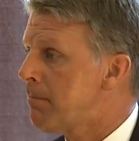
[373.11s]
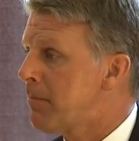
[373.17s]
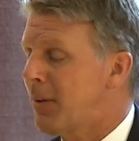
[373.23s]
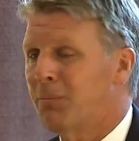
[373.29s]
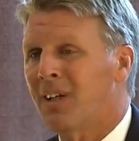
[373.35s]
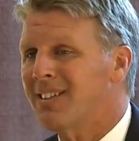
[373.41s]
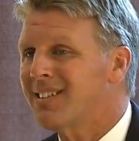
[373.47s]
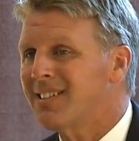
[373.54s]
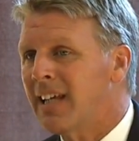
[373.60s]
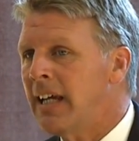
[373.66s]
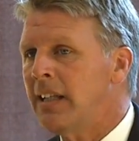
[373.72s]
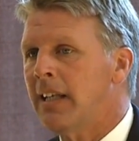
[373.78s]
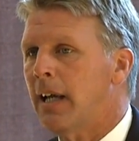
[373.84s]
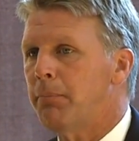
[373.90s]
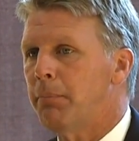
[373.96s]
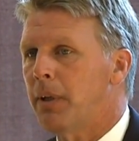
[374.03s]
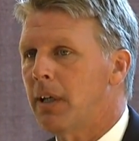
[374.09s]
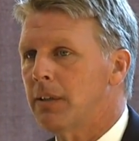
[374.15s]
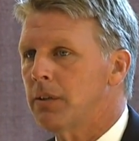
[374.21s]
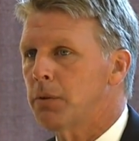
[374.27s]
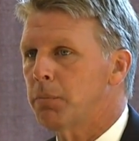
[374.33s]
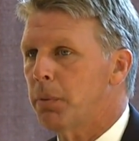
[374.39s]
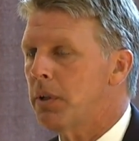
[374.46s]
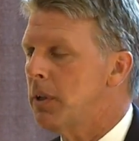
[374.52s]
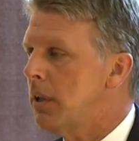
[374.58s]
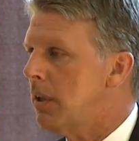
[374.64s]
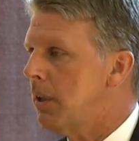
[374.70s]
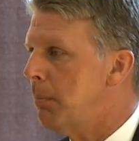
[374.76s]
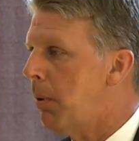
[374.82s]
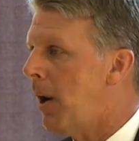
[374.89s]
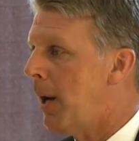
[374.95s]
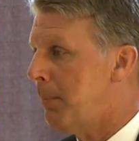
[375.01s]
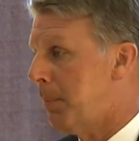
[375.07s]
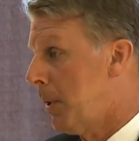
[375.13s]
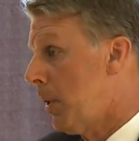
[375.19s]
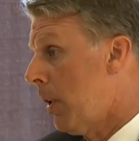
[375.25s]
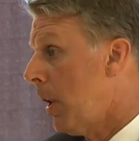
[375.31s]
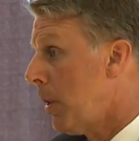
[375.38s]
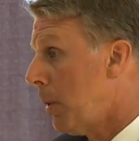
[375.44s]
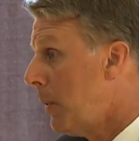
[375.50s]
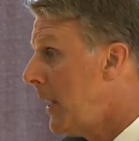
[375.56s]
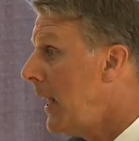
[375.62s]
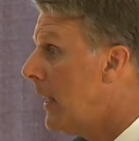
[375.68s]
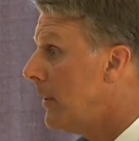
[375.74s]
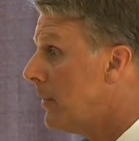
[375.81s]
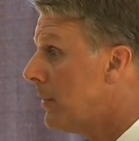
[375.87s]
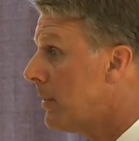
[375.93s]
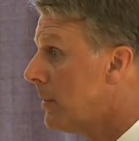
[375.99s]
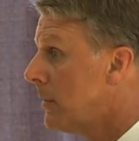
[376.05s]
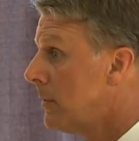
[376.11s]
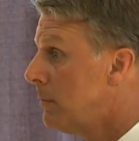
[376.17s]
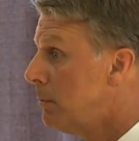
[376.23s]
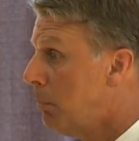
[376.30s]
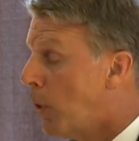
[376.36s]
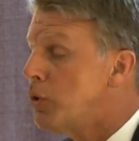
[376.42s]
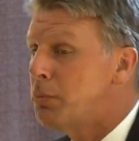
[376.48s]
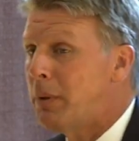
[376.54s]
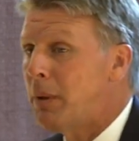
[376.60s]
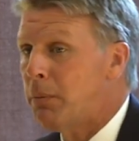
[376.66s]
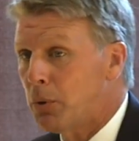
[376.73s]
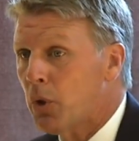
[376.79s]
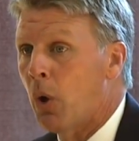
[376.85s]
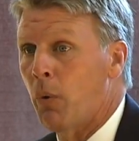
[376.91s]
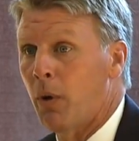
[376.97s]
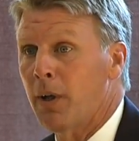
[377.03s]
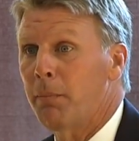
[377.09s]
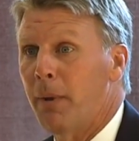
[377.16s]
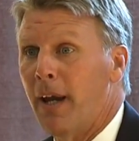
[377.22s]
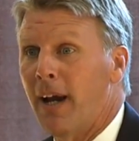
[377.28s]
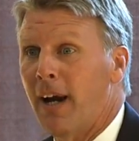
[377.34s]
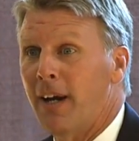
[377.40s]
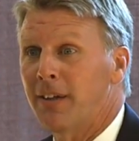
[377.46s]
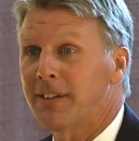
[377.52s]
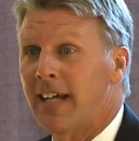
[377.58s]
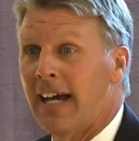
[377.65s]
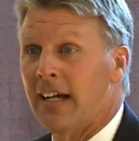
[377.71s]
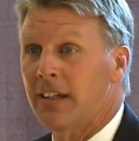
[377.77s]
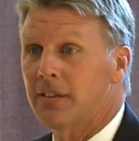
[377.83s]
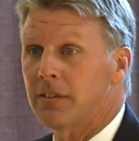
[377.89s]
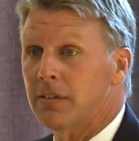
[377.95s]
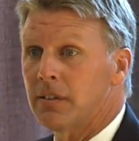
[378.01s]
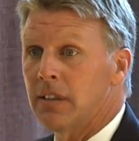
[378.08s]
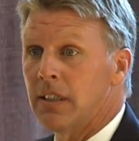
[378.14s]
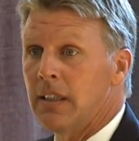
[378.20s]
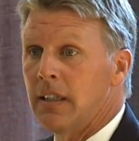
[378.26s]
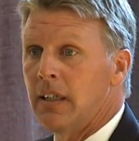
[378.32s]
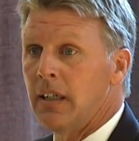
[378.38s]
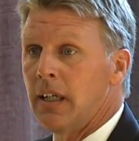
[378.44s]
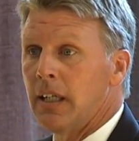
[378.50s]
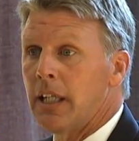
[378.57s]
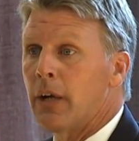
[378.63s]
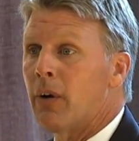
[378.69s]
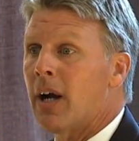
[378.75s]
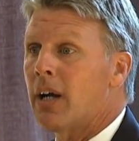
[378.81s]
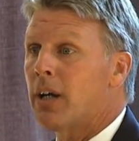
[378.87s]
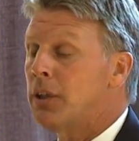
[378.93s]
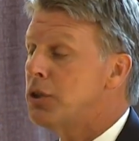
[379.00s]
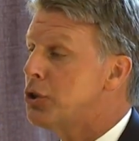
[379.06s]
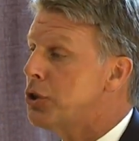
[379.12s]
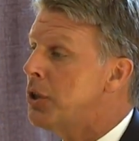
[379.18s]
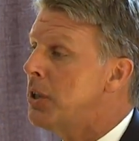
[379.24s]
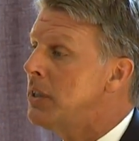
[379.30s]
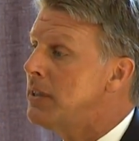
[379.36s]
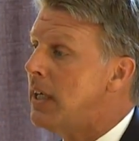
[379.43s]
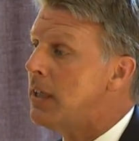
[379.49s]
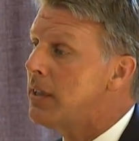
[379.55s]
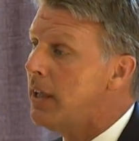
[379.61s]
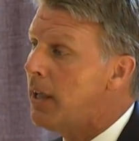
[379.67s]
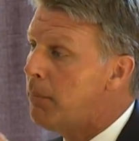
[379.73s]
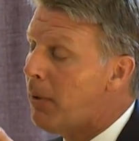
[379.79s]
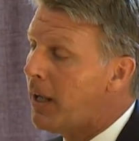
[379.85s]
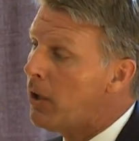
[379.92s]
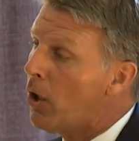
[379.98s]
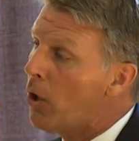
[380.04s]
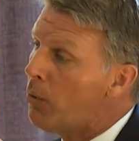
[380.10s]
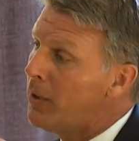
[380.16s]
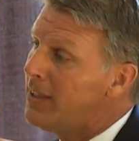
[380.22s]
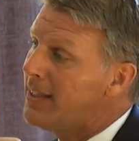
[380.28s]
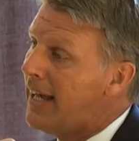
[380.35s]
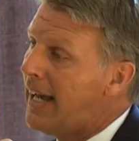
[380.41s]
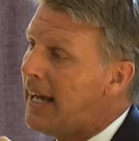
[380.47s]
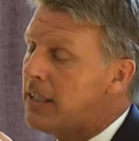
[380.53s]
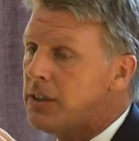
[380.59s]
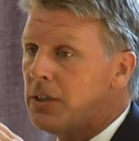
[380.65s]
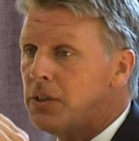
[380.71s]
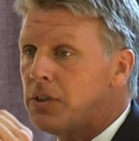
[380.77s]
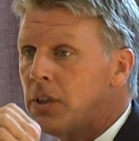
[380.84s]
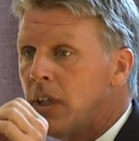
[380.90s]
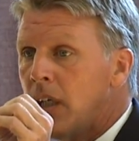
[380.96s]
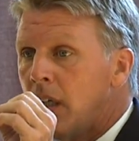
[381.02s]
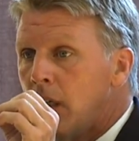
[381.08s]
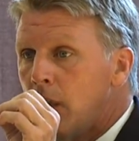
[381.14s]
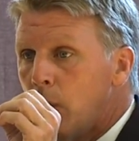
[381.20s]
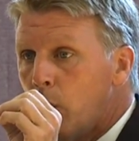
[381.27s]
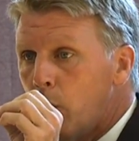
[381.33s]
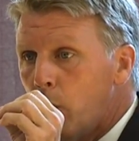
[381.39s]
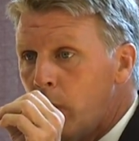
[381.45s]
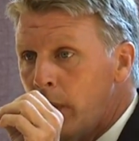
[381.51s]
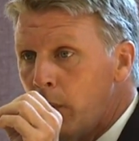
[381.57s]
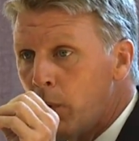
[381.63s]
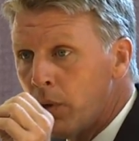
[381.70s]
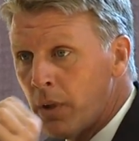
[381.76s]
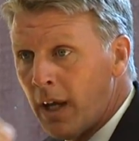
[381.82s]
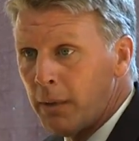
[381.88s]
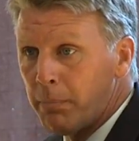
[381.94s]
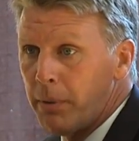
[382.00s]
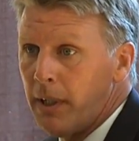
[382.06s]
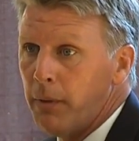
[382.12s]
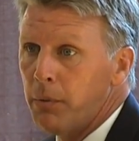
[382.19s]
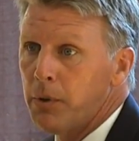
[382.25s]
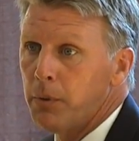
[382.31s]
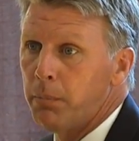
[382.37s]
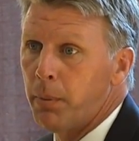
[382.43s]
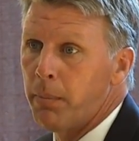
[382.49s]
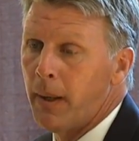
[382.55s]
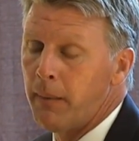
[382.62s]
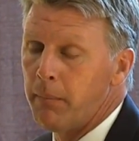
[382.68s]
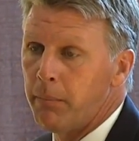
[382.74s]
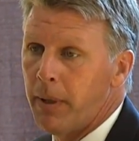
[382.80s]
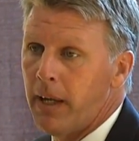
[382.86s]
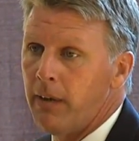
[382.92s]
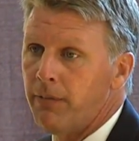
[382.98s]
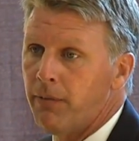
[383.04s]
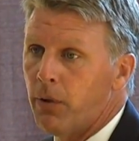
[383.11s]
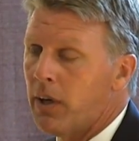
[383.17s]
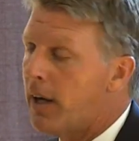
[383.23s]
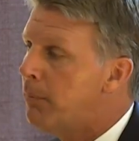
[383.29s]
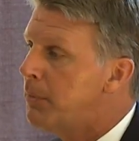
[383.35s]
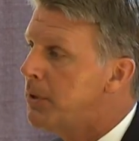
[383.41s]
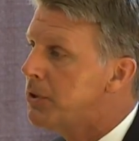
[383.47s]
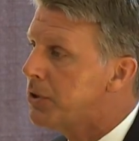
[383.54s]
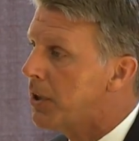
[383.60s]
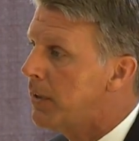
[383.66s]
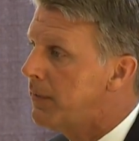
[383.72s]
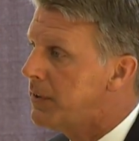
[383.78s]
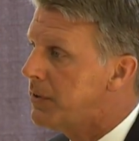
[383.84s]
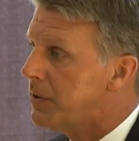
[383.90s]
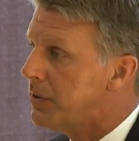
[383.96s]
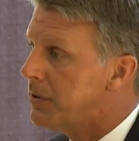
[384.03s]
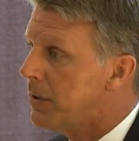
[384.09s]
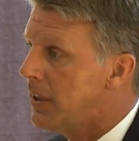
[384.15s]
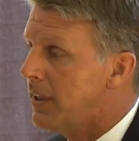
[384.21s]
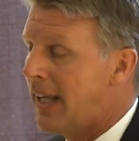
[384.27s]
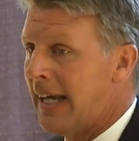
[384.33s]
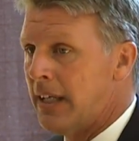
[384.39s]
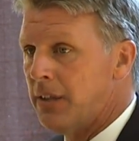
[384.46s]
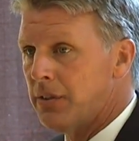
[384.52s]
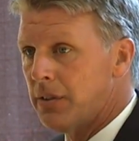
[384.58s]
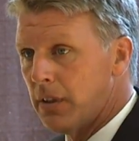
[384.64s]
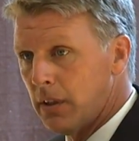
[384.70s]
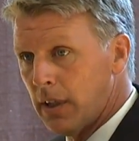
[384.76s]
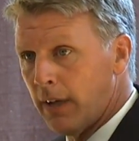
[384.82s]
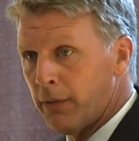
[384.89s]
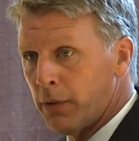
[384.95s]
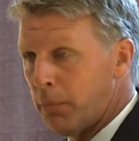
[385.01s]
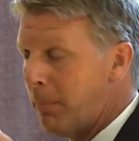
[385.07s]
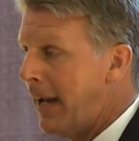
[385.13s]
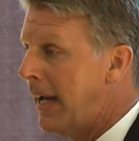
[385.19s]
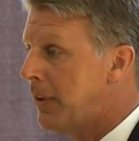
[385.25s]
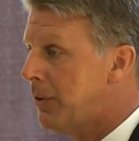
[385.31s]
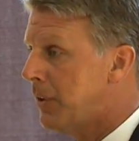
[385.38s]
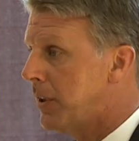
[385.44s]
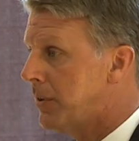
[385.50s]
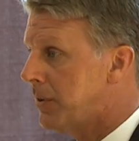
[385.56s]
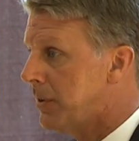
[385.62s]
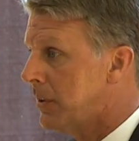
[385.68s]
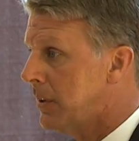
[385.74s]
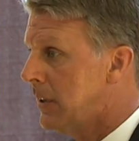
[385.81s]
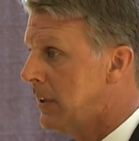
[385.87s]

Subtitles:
I'm not saying that because it's politically popular, although it is. Most people don't want to pay higher taxes. There are concerns out there by lowering taxes we will not be able to pay for government services. That is Governor Patrick's